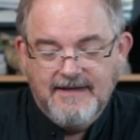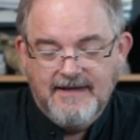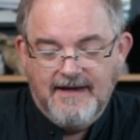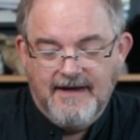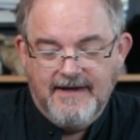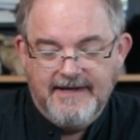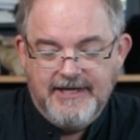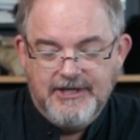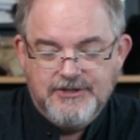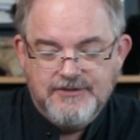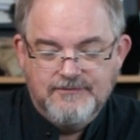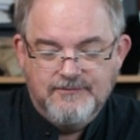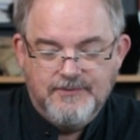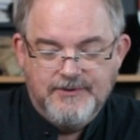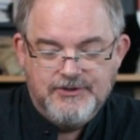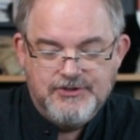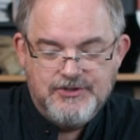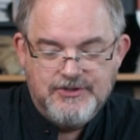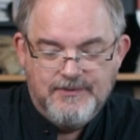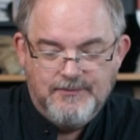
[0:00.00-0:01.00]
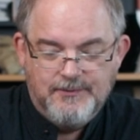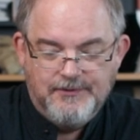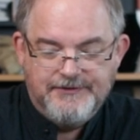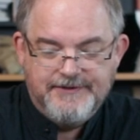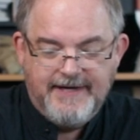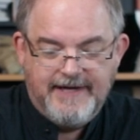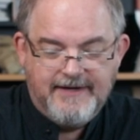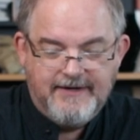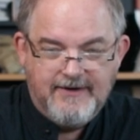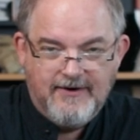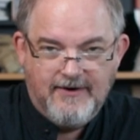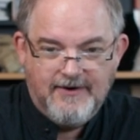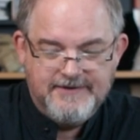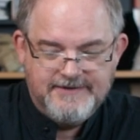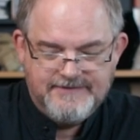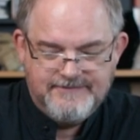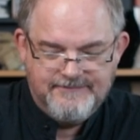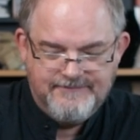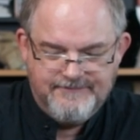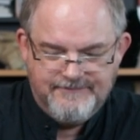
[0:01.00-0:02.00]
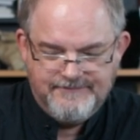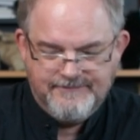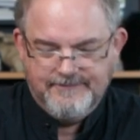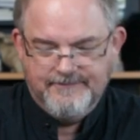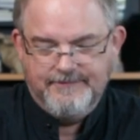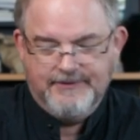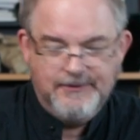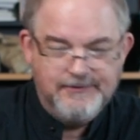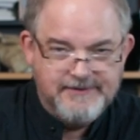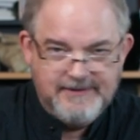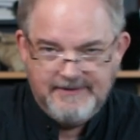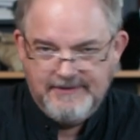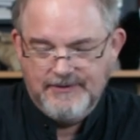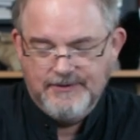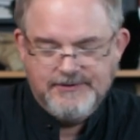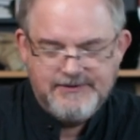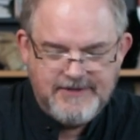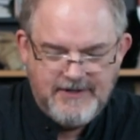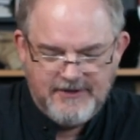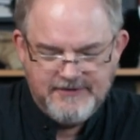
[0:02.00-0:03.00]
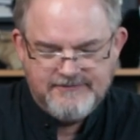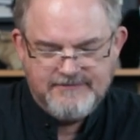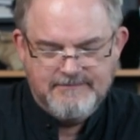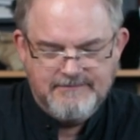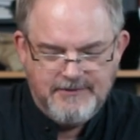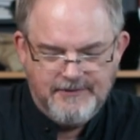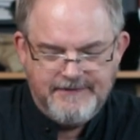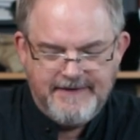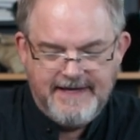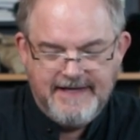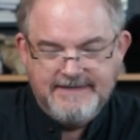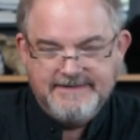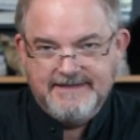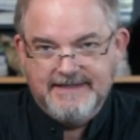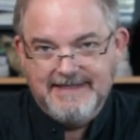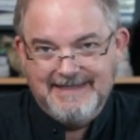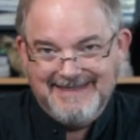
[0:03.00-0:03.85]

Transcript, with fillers: uh, each of which will take cards using use cards from both hands and